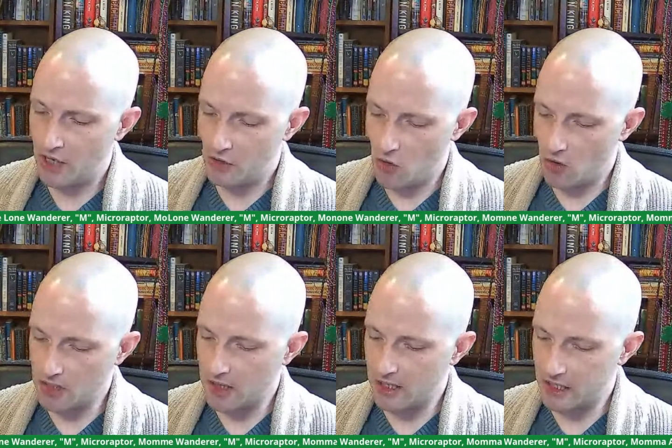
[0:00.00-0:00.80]
nor
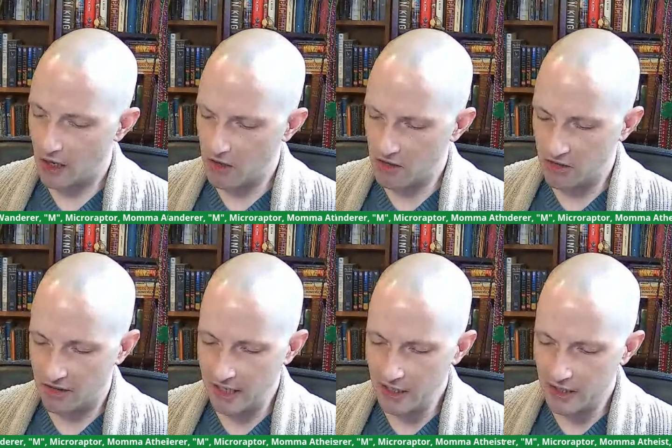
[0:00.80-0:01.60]
doth his heart
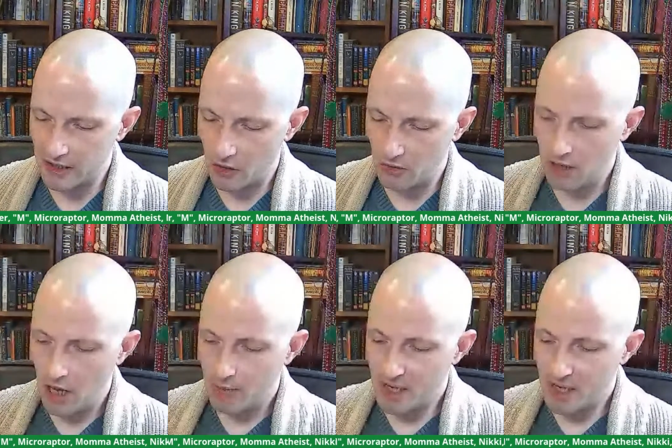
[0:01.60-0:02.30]
think so,